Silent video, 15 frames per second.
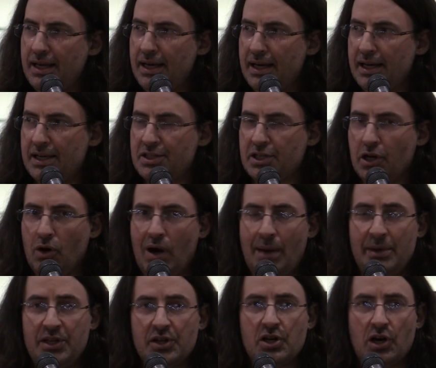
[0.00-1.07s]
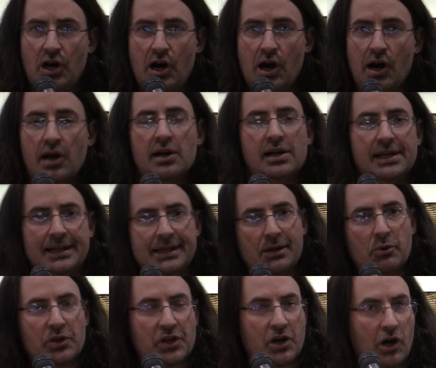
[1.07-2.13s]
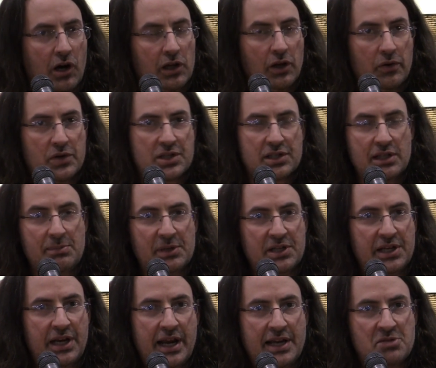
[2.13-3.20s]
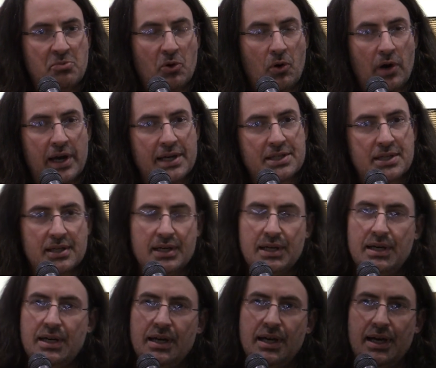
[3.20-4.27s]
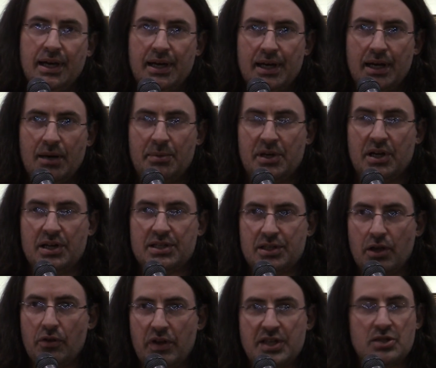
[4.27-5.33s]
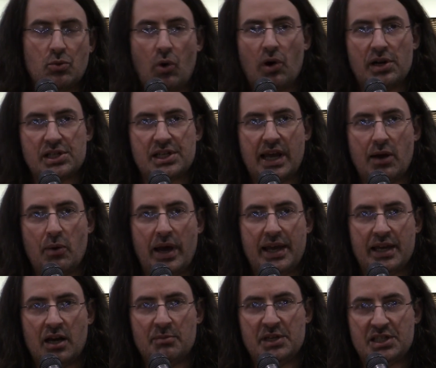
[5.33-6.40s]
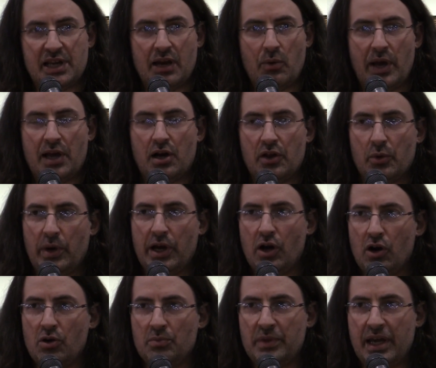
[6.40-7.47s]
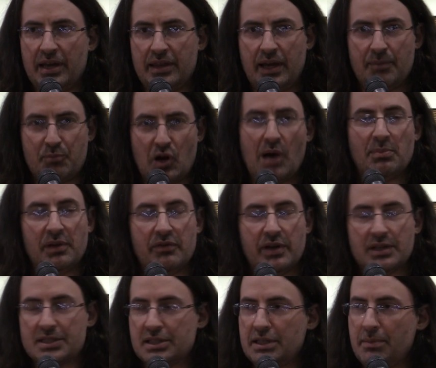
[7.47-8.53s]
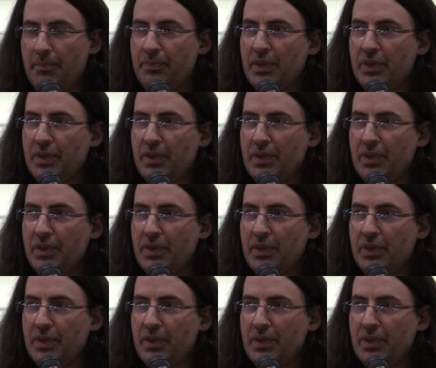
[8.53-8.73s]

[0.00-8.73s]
Uh, so I'm in the car uh, with a carload of sleeping teenage boys uh, uh, because though they swore to stay awake and help me stay awake all the way home, they, they promptly fell asleep.